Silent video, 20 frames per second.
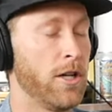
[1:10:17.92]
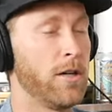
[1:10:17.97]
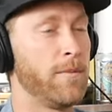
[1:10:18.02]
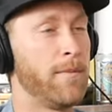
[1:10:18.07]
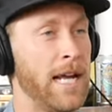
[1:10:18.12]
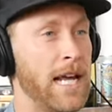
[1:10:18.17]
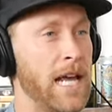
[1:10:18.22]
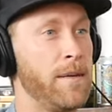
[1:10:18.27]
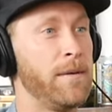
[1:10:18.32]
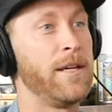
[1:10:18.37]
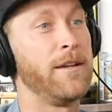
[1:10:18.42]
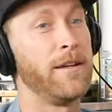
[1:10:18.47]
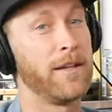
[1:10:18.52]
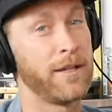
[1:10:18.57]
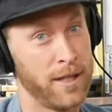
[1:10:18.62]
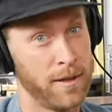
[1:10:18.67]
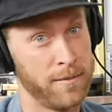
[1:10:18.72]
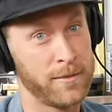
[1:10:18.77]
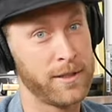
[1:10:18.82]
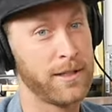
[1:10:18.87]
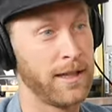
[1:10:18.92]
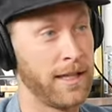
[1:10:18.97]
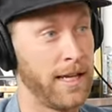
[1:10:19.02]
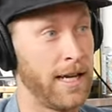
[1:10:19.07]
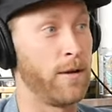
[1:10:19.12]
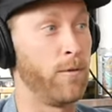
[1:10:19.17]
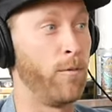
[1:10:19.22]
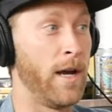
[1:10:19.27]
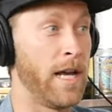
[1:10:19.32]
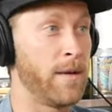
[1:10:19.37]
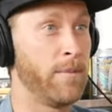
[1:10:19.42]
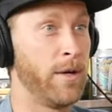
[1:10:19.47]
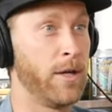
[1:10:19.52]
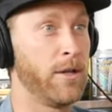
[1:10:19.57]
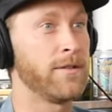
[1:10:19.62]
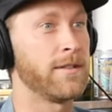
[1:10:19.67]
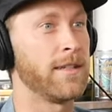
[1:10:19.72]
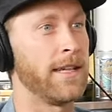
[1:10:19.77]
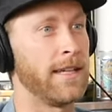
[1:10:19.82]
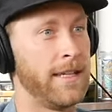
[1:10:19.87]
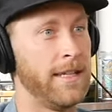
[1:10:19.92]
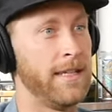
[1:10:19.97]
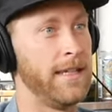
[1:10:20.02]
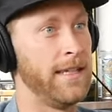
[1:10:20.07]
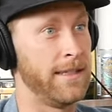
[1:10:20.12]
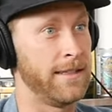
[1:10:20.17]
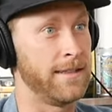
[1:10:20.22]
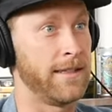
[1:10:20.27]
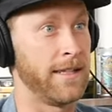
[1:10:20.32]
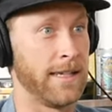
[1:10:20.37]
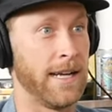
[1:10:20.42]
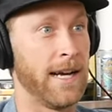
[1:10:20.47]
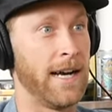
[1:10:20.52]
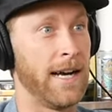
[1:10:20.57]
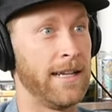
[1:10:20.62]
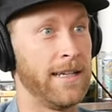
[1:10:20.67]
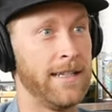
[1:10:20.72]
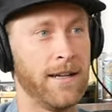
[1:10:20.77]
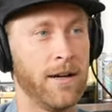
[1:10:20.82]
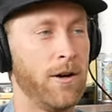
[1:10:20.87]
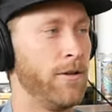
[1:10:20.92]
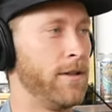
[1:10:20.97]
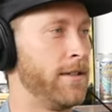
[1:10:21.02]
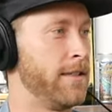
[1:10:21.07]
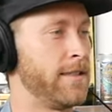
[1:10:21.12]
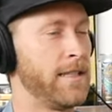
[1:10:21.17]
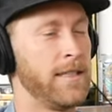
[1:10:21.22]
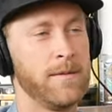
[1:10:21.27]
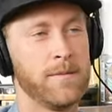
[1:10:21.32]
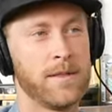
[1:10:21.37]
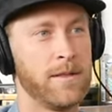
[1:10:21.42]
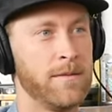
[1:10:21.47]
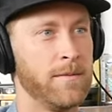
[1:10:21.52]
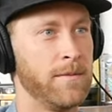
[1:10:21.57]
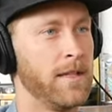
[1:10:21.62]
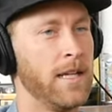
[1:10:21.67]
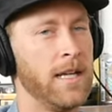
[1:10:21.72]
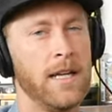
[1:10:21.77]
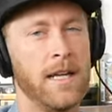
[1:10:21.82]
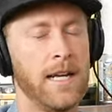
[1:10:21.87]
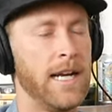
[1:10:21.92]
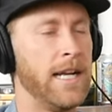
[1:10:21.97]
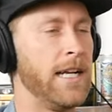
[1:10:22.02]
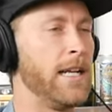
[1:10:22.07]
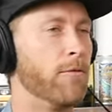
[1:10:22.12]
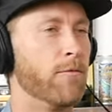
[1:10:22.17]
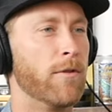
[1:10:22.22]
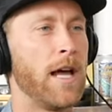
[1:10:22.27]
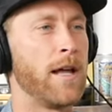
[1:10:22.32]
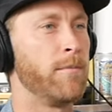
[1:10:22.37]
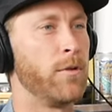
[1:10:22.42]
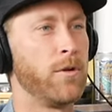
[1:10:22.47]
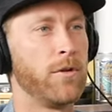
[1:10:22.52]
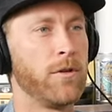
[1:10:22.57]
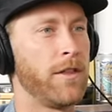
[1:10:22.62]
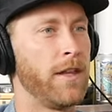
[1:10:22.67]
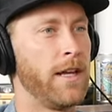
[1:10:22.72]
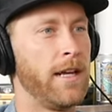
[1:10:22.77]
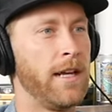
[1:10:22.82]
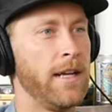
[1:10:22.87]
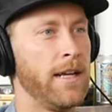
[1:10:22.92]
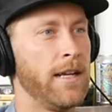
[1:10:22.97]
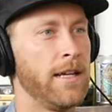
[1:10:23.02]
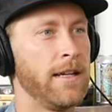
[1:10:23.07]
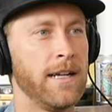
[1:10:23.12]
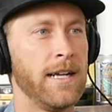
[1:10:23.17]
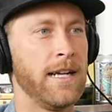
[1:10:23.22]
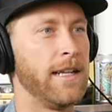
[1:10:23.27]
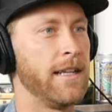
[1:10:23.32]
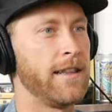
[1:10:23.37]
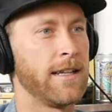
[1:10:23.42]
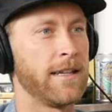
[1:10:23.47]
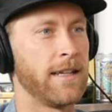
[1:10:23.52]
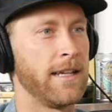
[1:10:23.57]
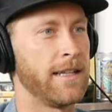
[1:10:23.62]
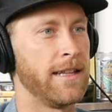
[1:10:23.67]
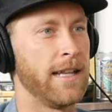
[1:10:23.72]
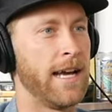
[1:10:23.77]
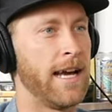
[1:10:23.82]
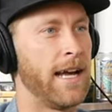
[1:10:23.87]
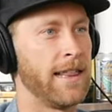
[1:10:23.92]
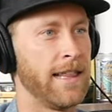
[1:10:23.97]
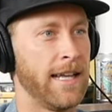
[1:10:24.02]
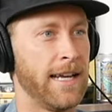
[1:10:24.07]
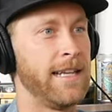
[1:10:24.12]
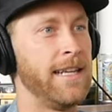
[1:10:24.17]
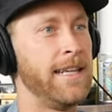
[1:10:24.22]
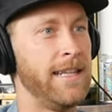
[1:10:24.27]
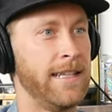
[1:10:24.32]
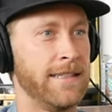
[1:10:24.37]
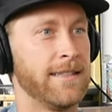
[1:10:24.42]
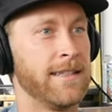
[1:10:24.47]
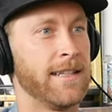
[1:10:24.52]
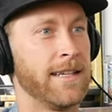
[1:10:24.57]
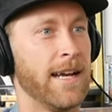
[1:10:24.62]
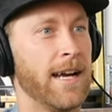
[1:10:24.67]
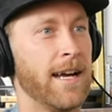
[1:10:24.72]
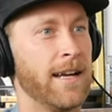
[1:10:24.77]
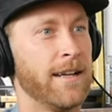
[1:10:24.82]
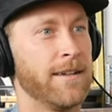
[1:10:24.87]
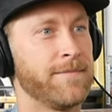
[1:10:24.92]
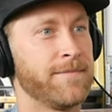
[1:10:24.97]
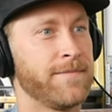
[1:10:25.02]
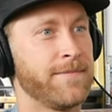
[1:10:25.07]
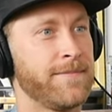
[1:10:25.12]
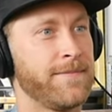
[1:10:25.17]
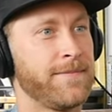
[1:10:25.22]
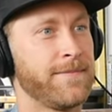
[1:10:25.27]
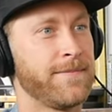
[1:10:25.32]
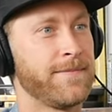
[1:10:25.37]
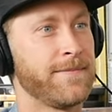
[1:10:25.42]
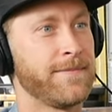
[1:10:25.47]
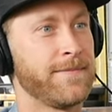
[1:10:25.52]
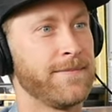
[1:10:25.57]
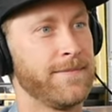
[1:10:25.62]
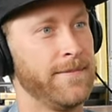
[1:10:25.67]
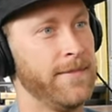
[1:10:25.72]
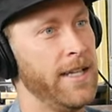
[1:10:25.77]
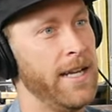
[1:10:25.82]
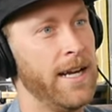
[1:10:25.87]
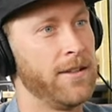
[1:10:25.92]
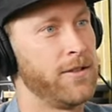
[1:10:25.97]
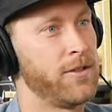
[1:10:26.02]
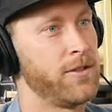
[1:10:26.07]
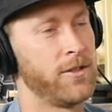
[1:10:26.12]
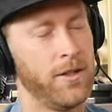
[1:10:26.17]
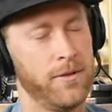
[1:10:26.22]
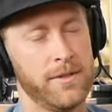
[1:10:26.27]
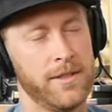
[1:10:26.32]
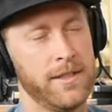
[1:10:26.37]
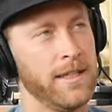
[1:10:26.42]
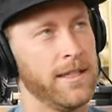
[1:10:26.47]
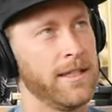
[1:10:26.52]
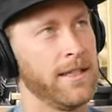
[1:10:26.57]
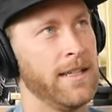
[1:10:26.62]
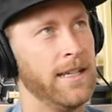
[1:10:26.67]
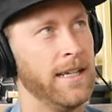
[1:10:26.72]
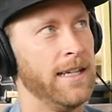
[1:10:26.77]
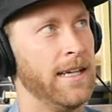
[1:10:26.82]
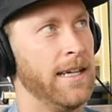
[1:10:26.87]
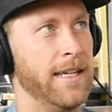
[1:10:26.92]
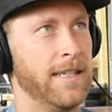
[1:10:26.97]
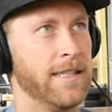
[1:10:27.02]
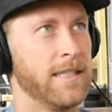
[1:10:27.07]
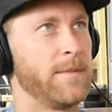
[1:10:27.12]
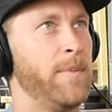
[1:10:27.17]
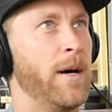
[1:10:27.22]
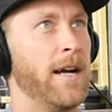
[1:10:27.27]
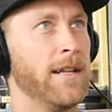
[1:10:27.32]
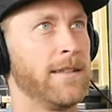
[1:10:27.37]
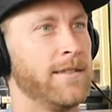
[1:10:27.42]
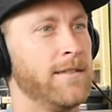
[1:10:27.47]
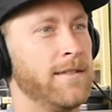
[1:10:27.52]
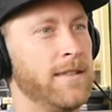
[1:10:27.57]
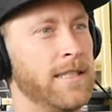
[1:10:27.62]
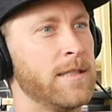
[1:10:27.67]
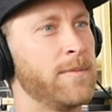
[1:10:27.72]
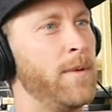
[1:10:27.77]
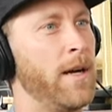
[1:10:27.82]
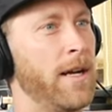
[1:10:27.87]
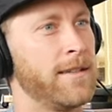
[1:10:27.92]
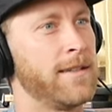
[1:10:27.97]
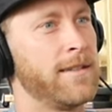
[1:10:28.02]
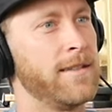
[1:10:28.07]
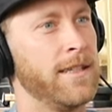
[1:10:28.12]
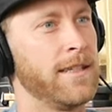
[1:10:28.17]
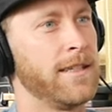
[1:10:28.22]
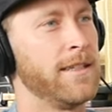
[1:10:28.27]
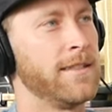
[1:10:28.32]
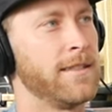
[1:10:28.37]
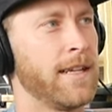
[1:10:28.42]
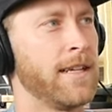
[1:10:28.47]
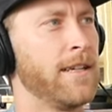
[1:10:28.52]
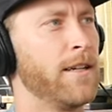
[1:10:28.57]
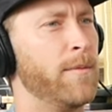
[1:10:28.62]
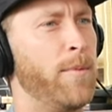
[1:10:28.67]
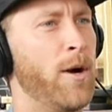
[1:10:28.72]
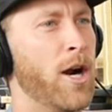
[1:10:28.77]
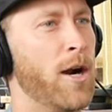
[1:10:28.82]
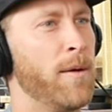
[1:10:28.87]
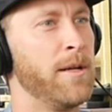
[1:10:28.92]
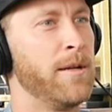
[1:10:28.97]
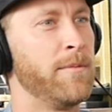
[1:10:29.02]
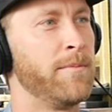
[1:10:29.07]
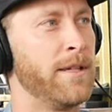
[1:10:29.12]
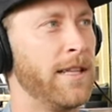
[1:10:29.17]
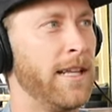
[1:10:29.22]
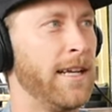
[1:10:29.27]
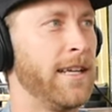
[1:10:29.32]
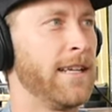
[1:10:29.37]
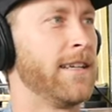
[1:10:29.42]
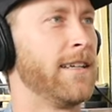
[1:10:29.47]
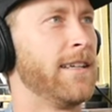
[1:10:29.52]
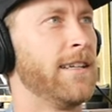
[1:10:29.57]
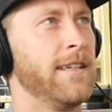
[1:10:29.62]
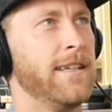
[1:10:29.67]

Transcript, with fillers: to Miami and it comes to like wake boats, like he's the guy. He always seems to, any Red Bull thing, anything like that, like he's the guy. It's so sick. Yeah, it's so sick. And his spot's, his spot's sick. It's like an apartment, but like